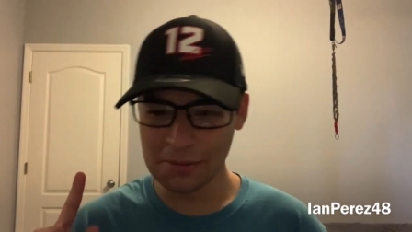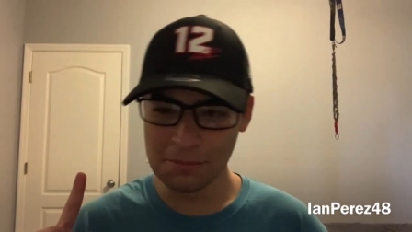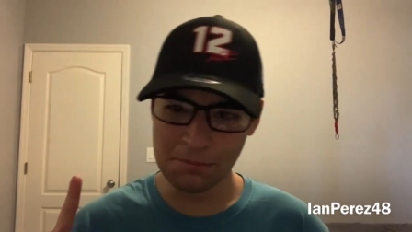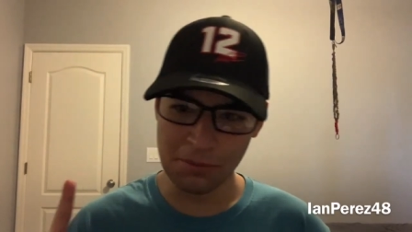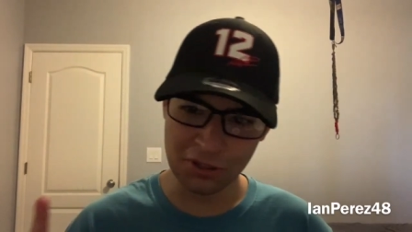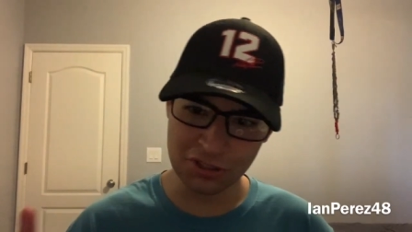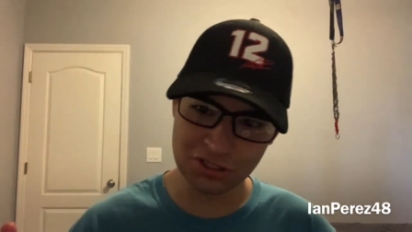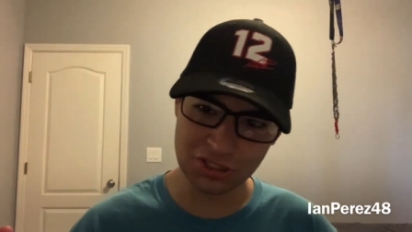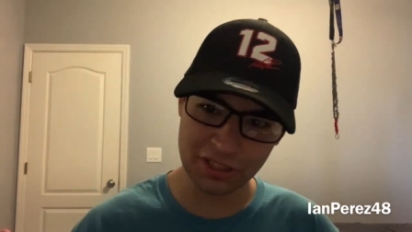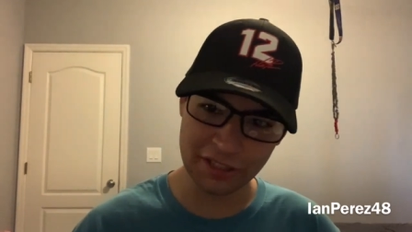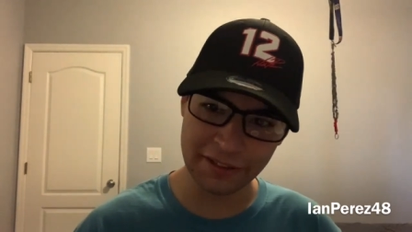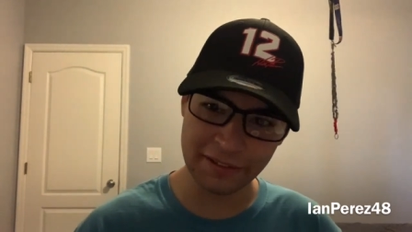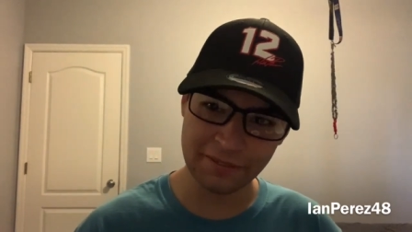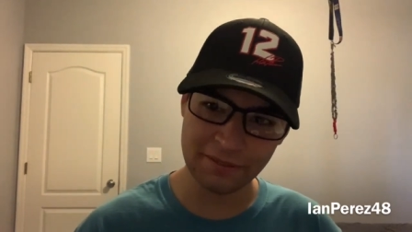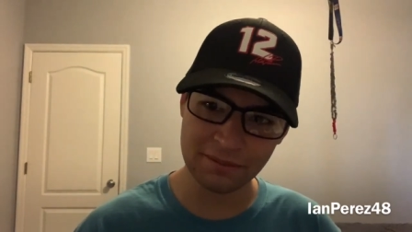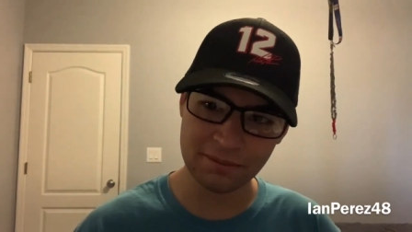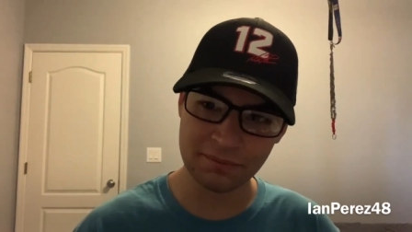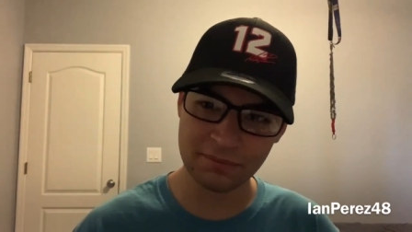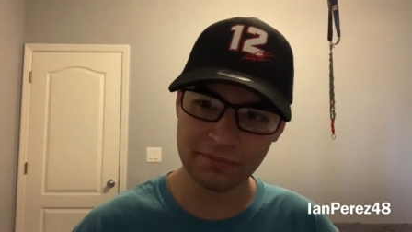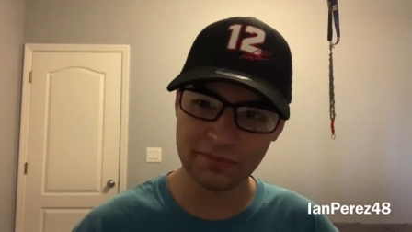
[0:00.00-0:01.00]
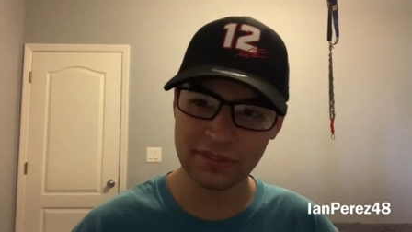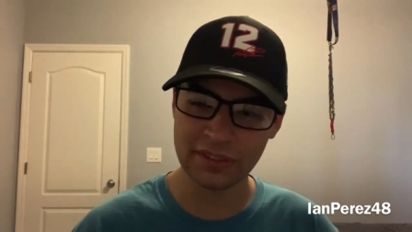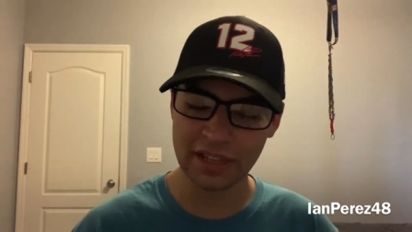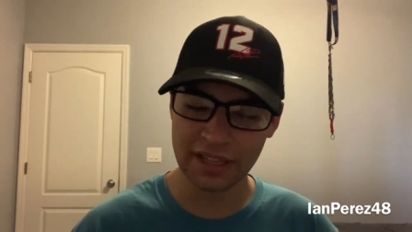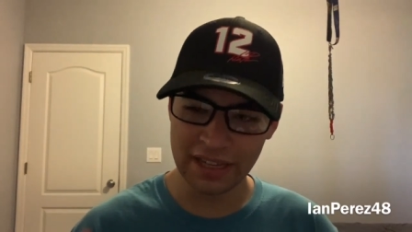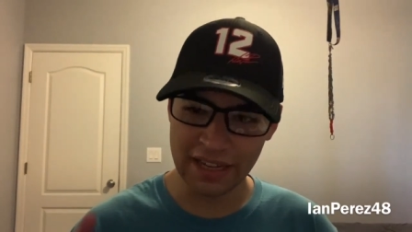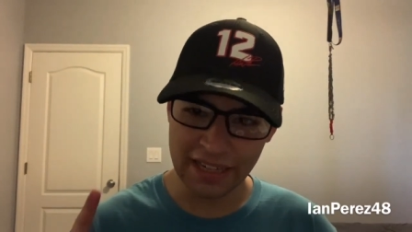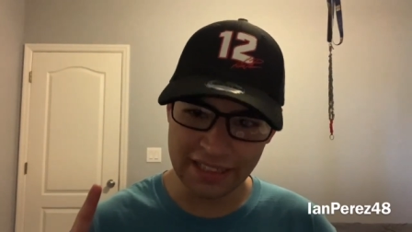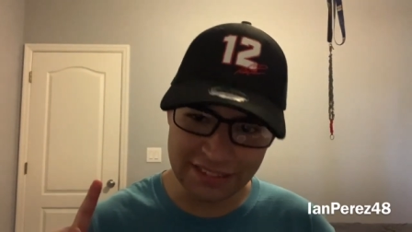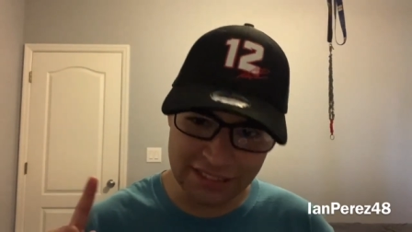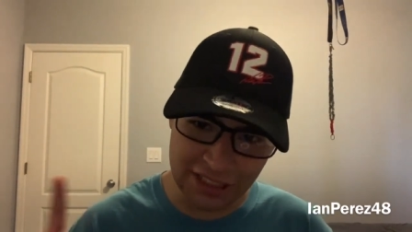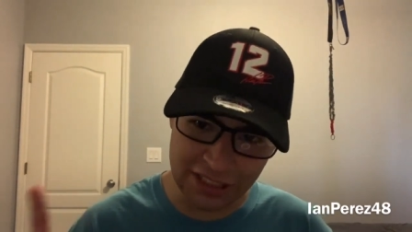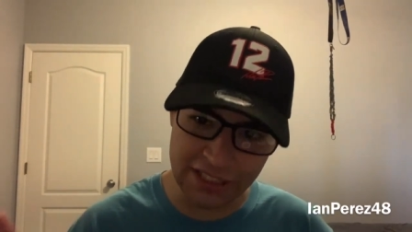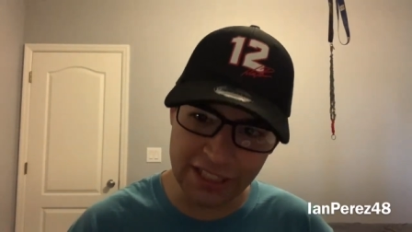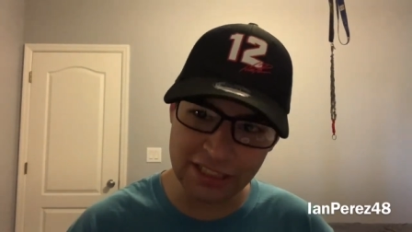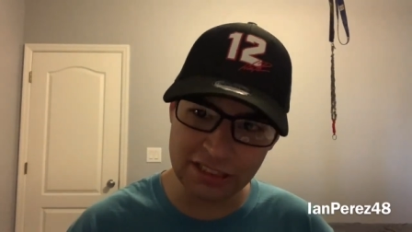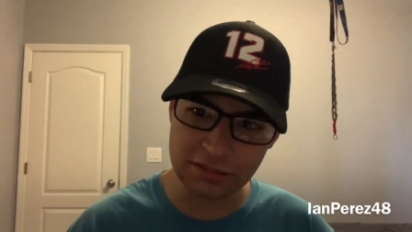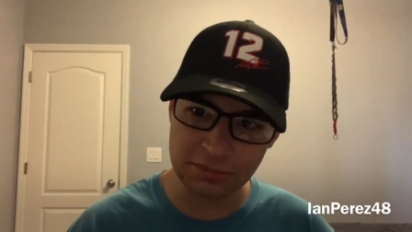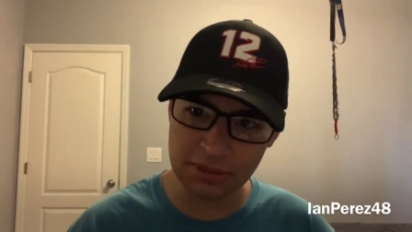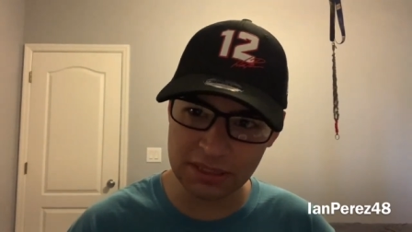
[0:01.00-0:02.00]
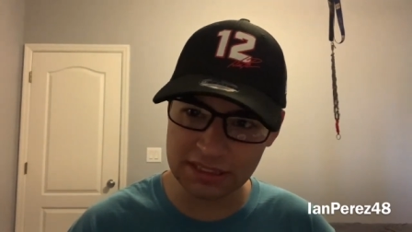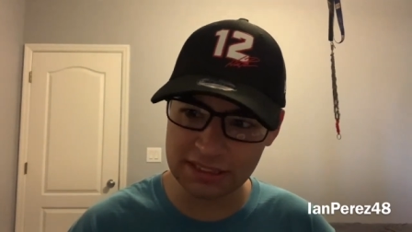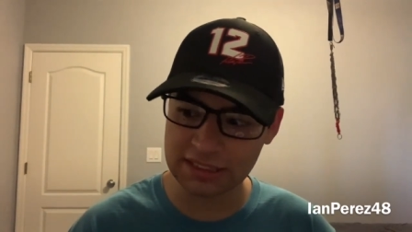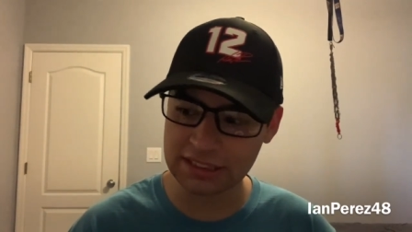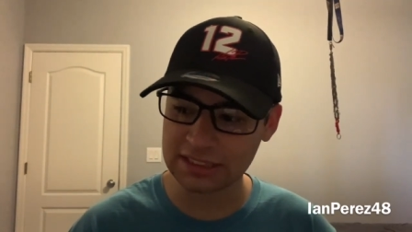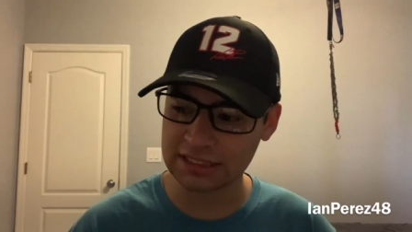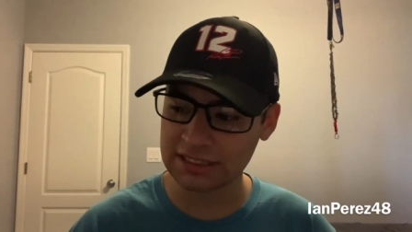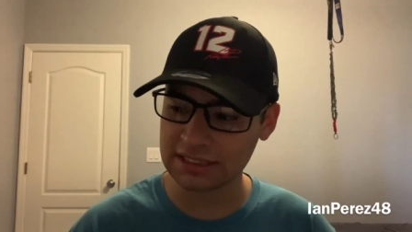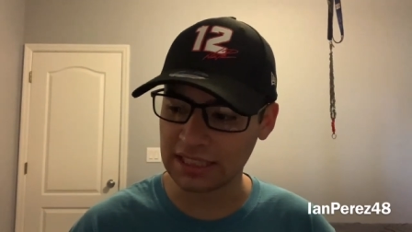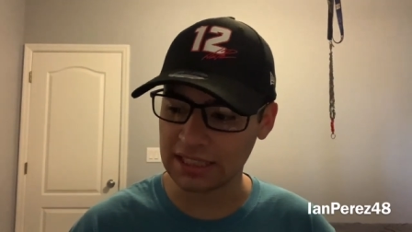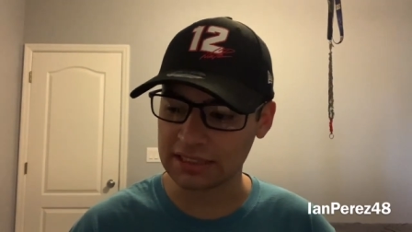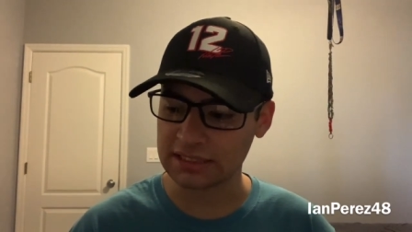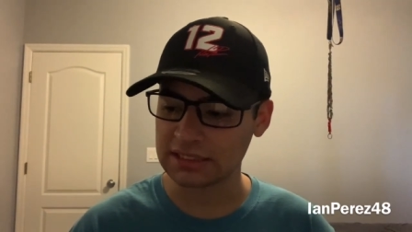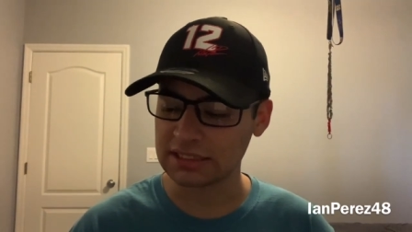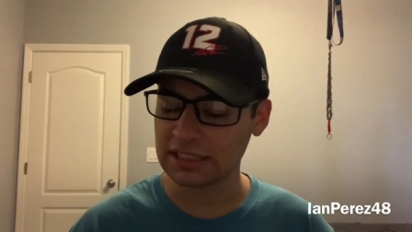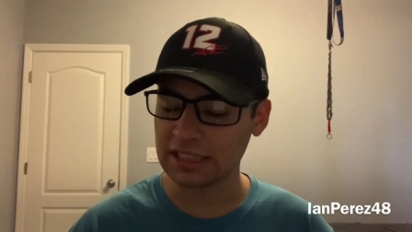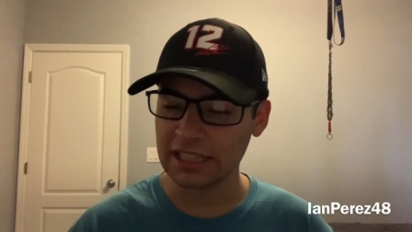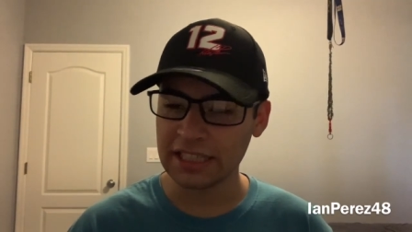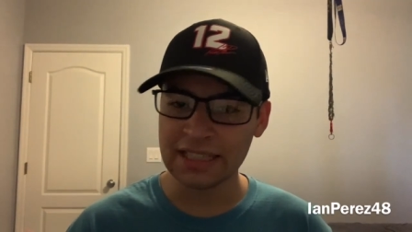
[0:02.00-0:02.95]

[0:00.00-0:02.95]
personally, it turned out to be a success.